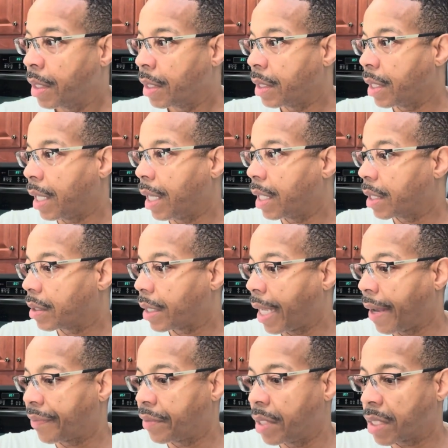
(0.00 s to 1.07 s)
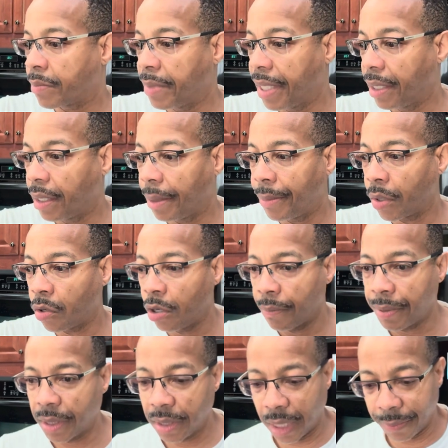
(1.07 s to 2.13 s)
Then after this meeting, I'm going to go up
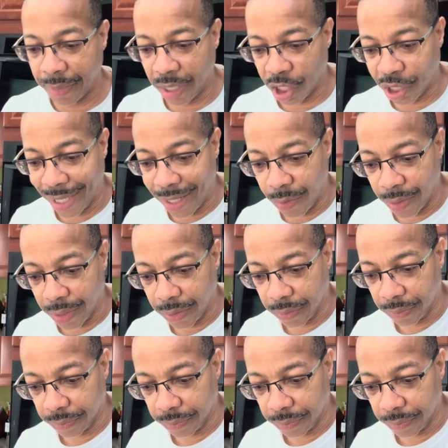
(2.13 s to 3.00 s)
here and take me a shower.